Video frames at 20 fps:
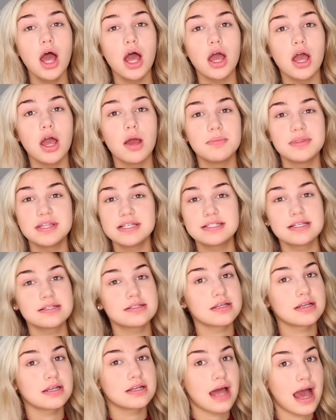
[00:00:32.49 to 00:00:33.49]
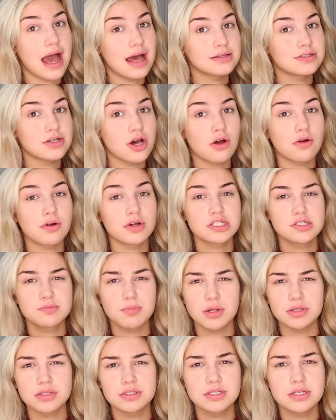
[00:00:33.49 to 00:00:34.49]
This isn't an ad or a
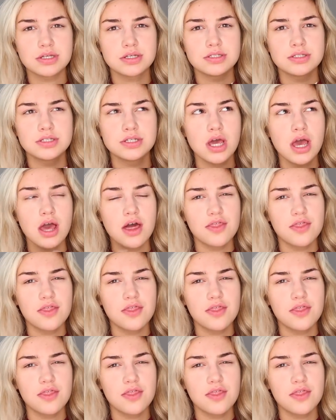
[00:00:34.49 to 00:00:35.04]
sponsored